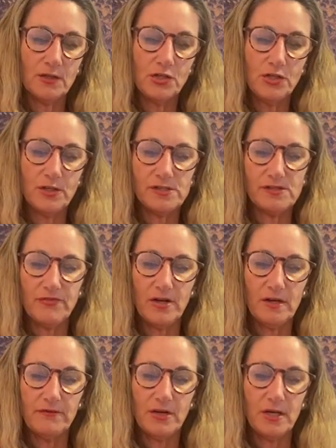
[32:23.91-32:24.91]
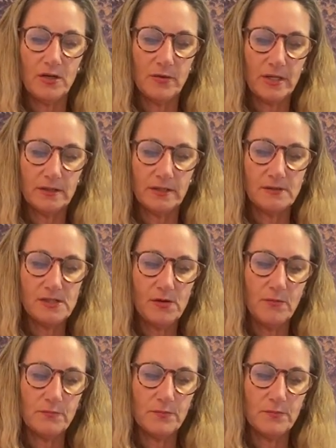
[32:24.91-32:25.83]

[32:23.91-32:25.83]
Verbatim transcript: cooks very, very quickly. So